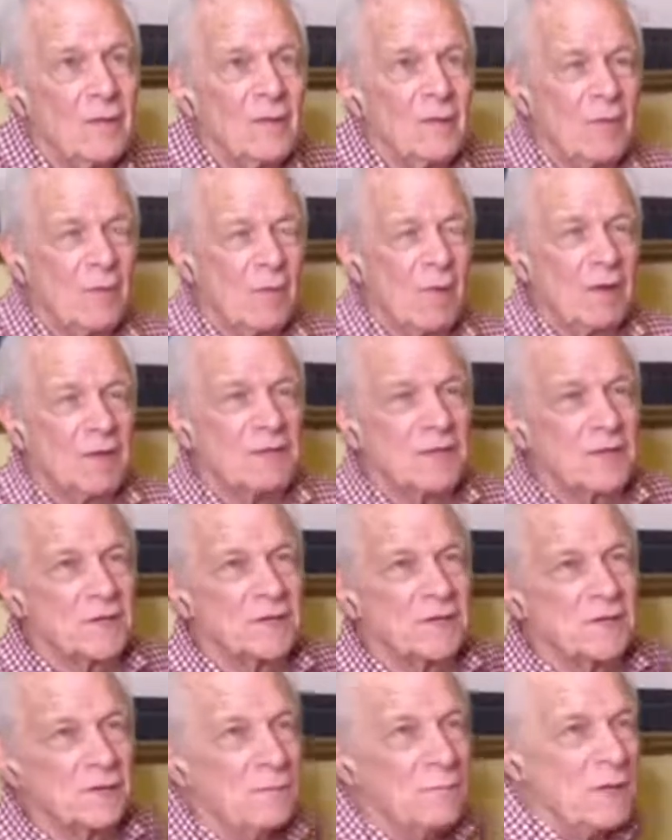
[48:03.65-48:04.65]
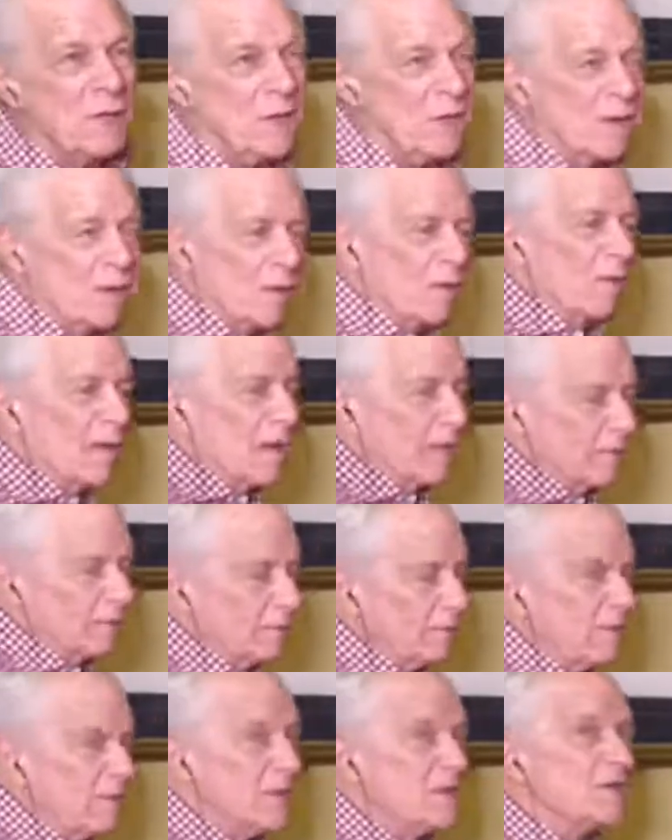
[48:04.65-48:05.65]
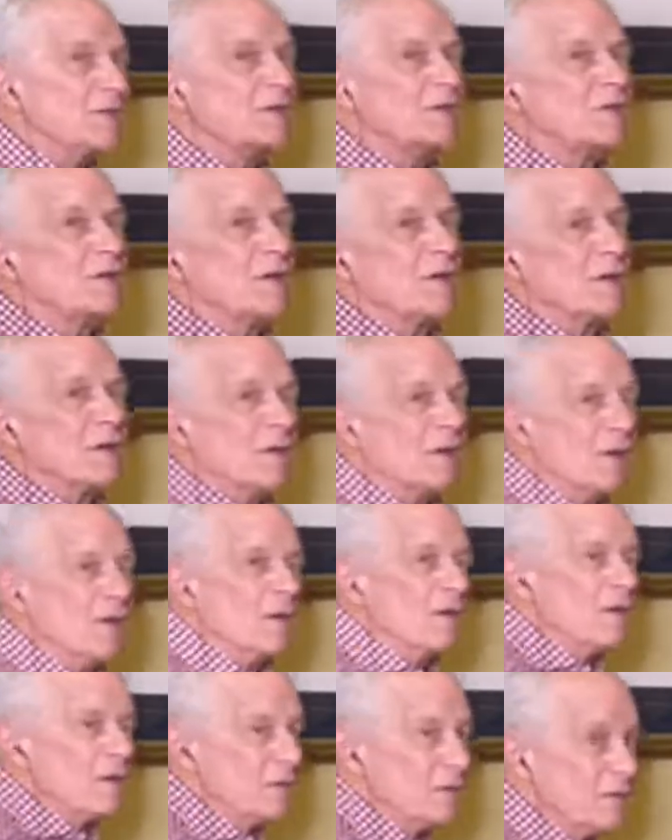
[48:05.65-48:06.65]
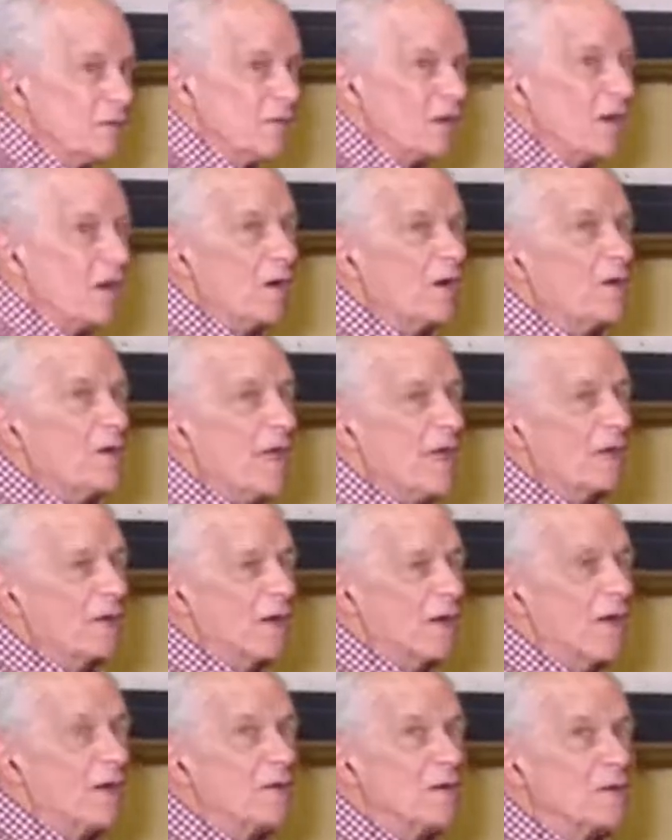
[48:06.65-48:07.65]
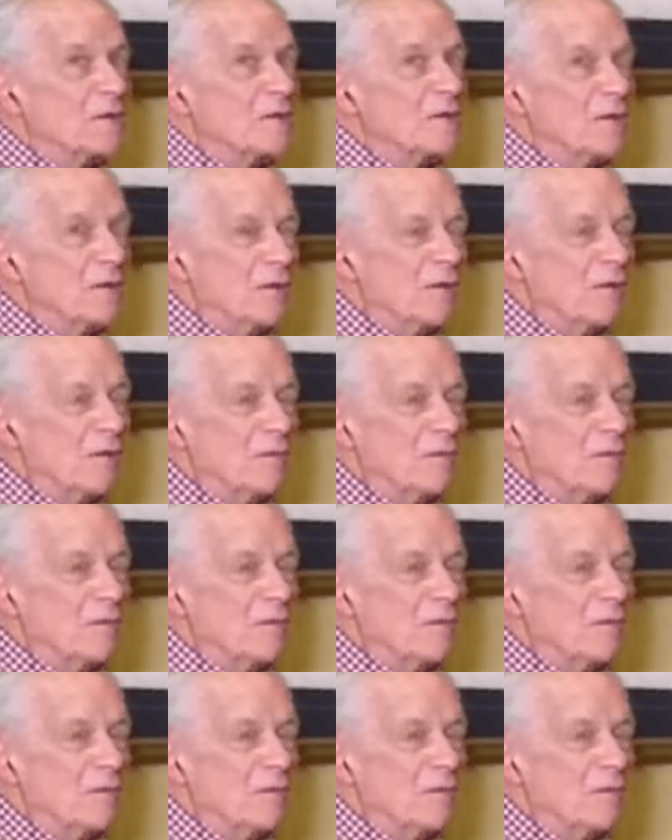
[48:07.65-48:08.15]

wants us to be at least young at heart. Huh?